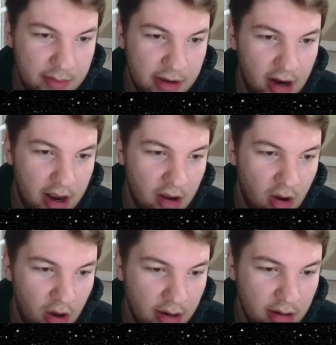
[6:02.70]
eye
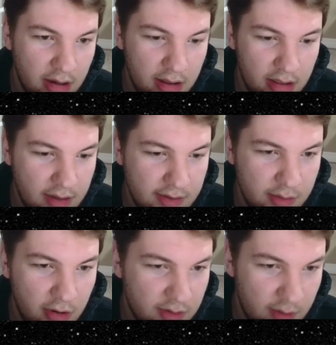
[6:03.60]
on these two
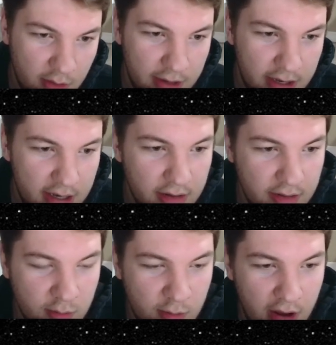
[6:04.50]
pawns with the queen here as
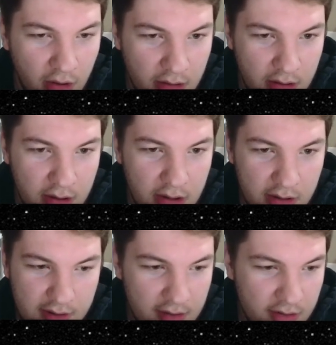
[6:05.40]
well,
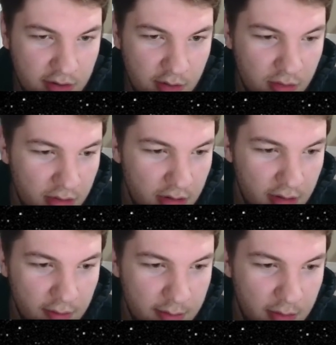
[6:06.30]
so that there's no
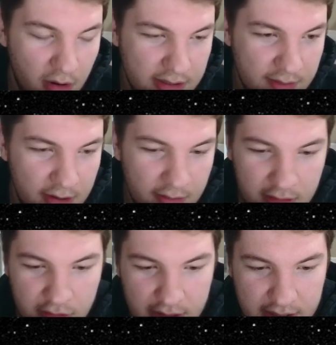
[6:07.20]
free pawns if he ever
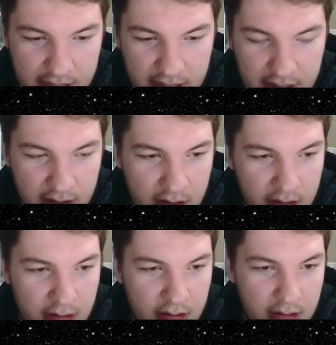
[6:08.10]
tries to get in.
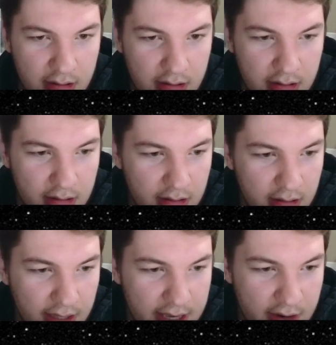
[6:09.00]

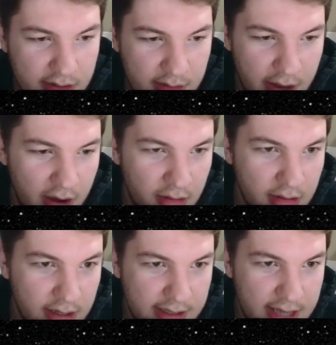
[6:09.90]
Like here somehow, you
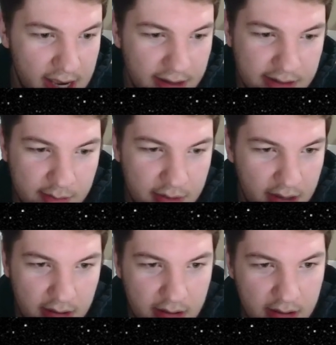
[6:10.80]
can take because I'm
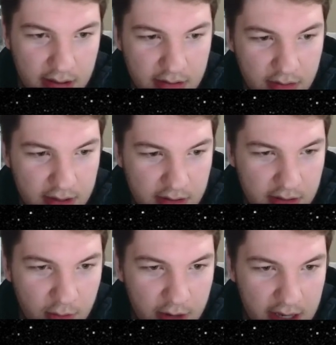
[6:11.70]
pinned. So this
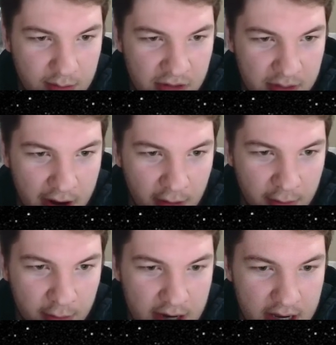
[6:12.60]
queen is pretty powerful
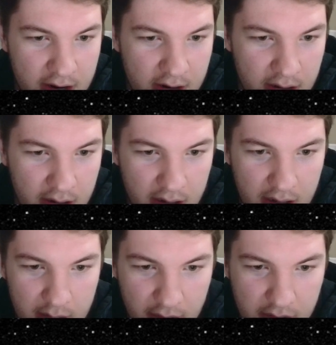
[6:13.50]
right here.
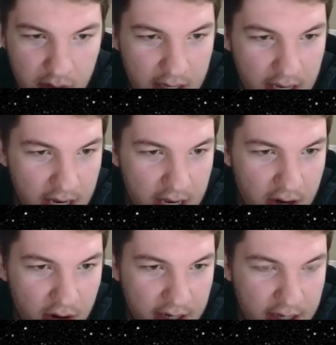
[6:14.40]
I'm also looking at
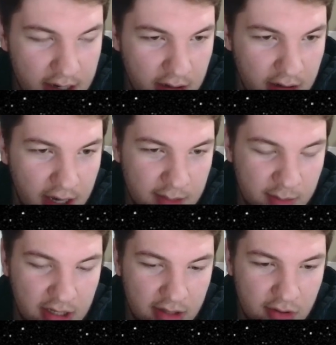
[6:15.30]
here and here as
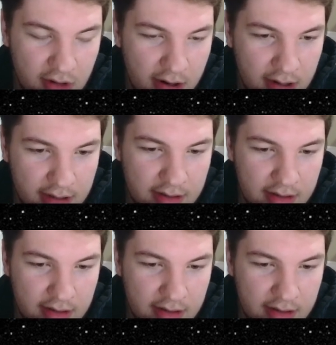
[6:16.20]
potential targets.